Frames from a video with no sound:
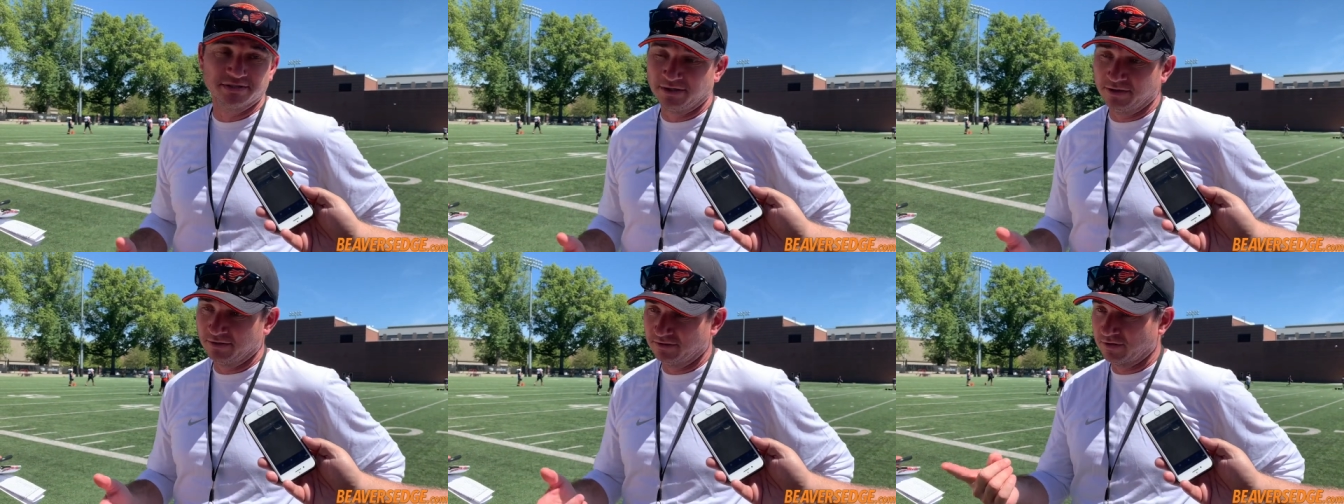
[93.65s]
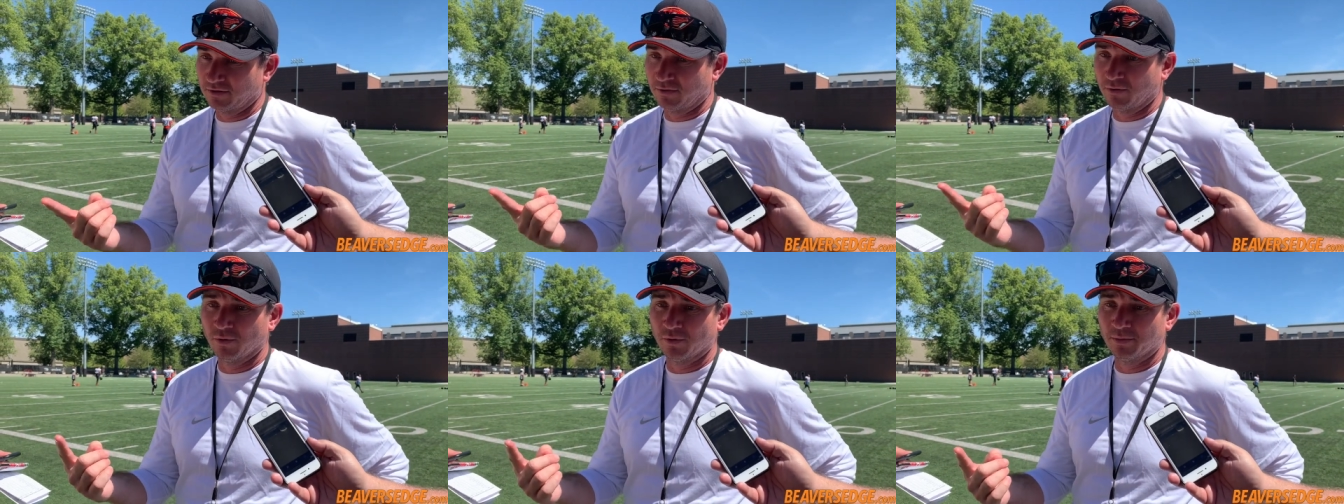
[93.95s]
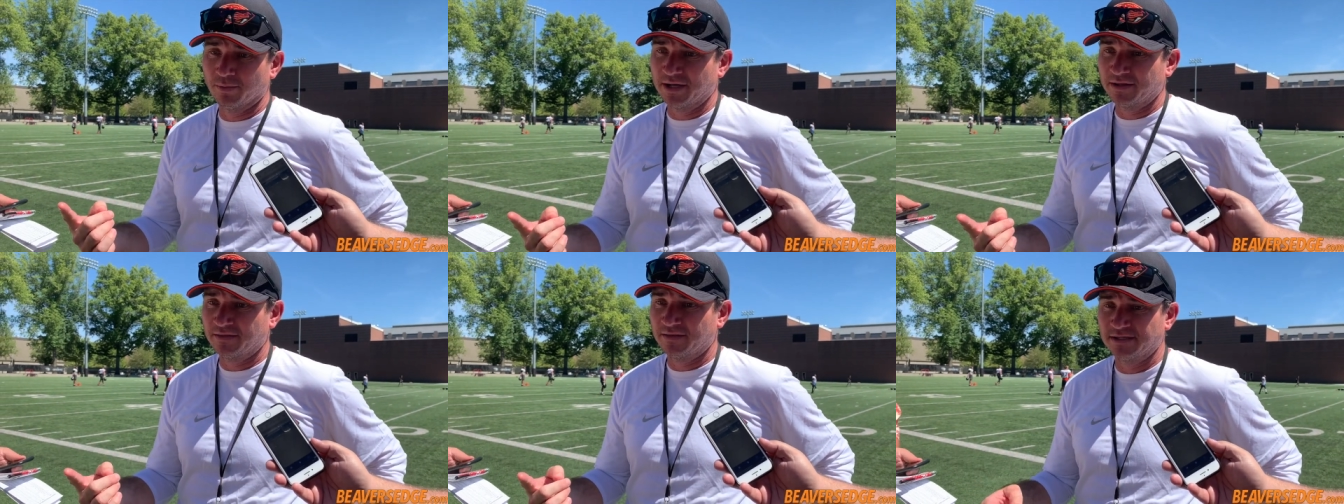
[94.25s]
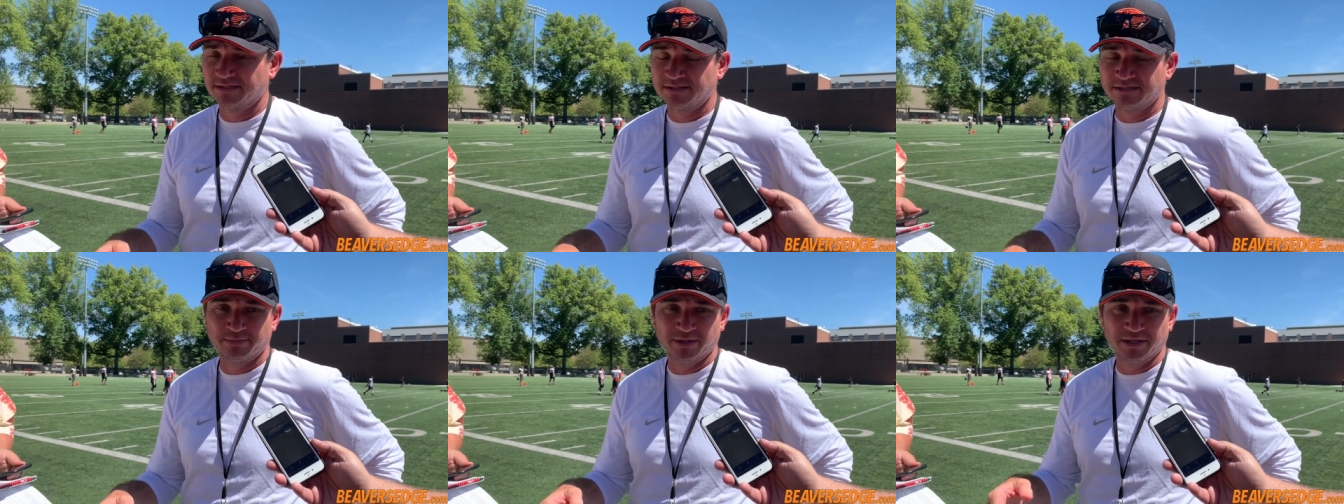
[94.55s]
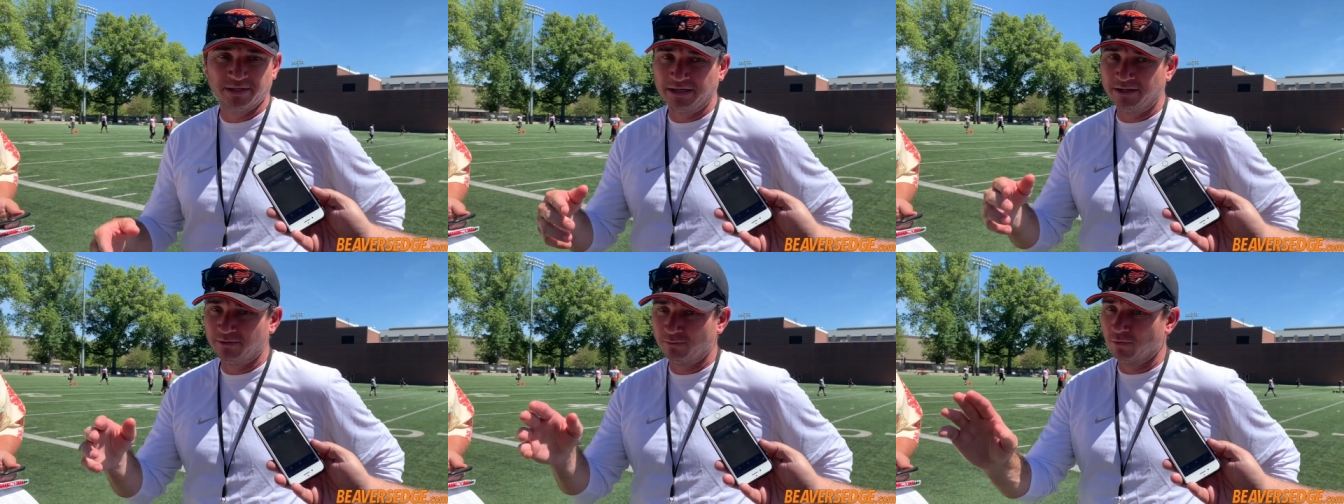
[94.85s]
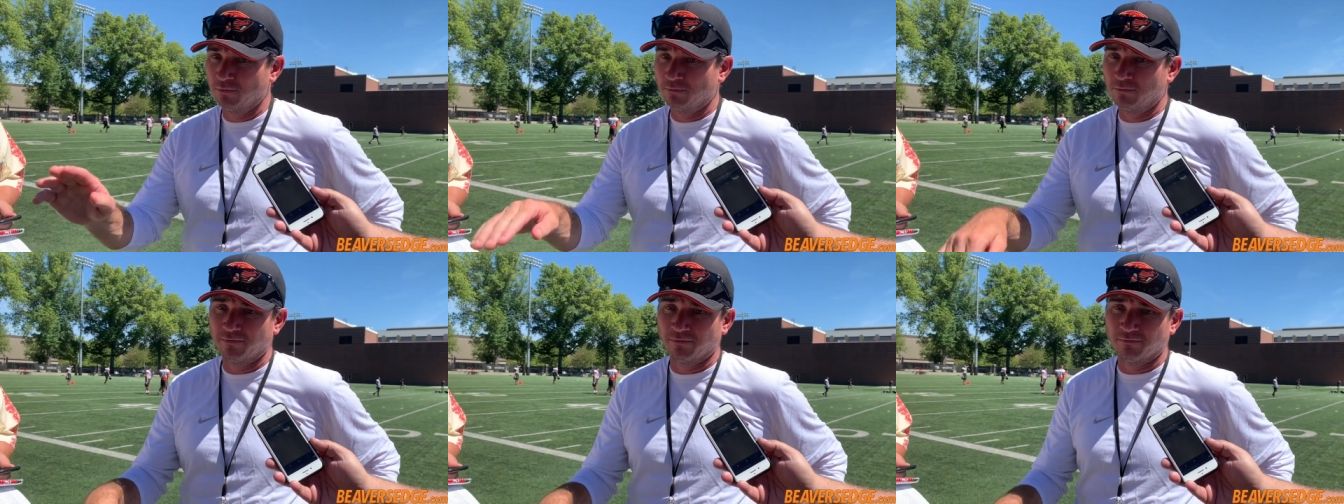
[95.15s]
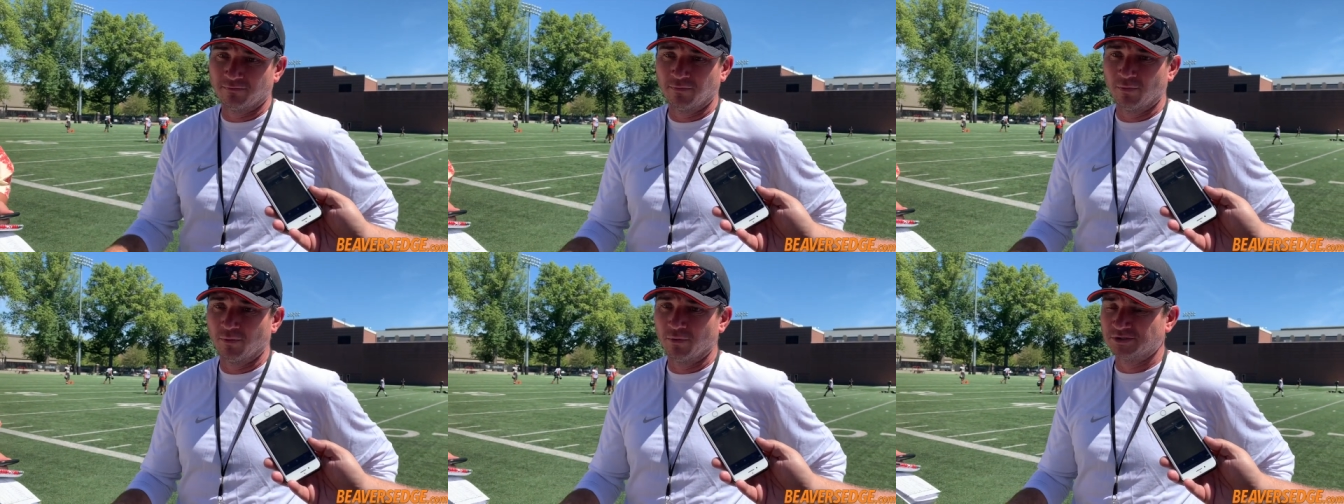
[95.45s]
You know, the quarterback thing's been equal for
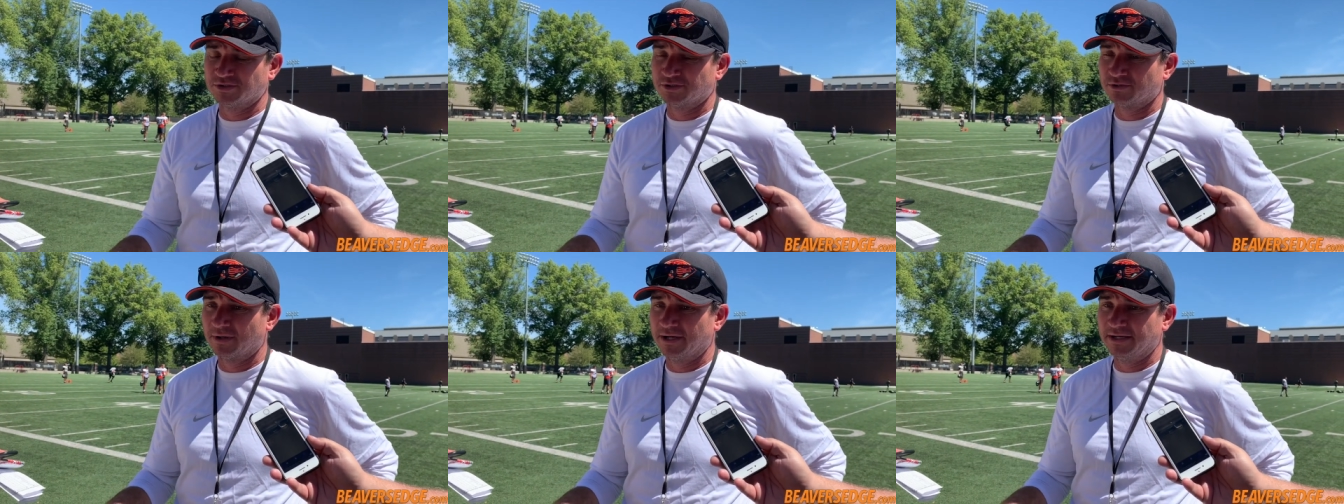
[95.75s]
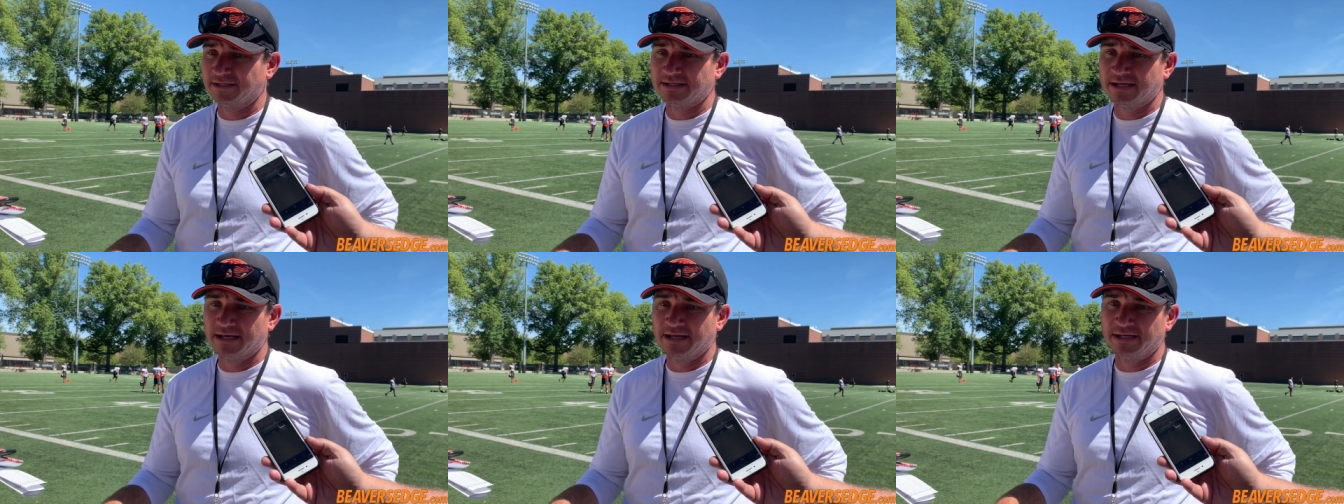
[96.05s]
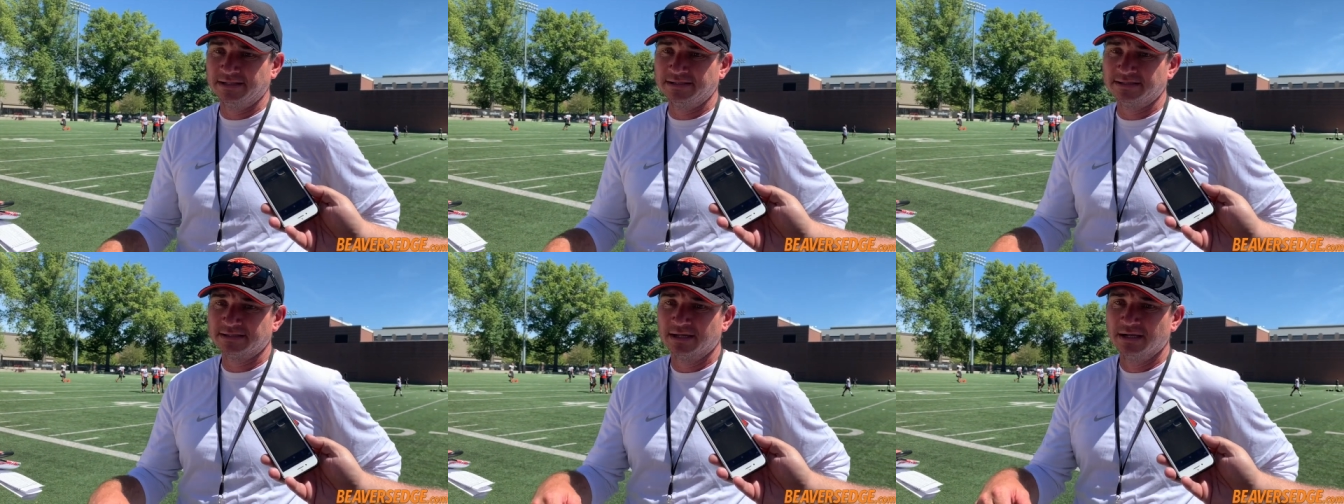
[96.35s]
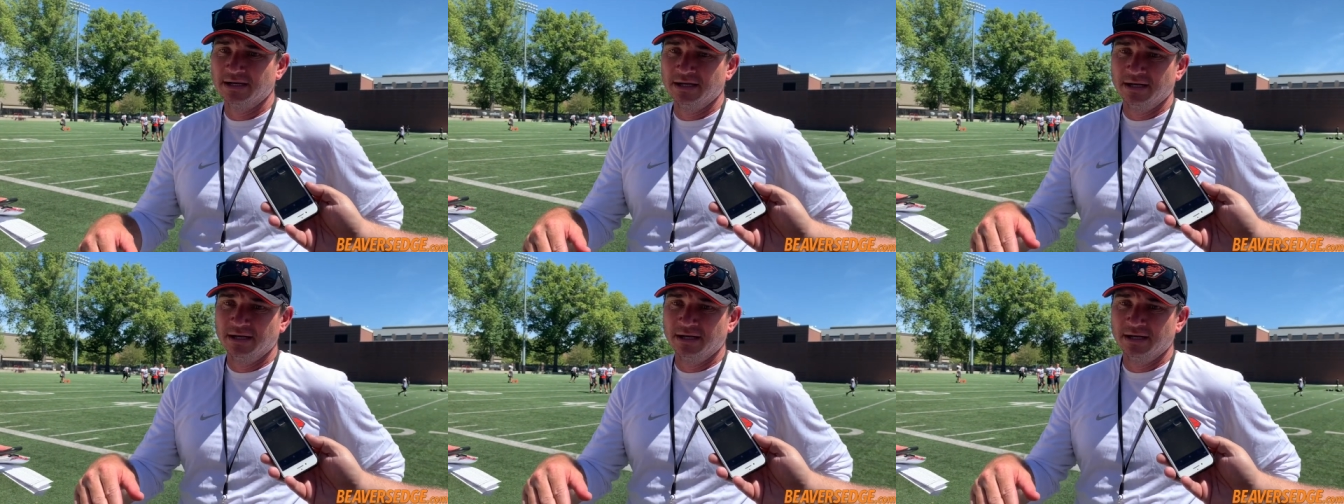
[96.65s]
four straight days,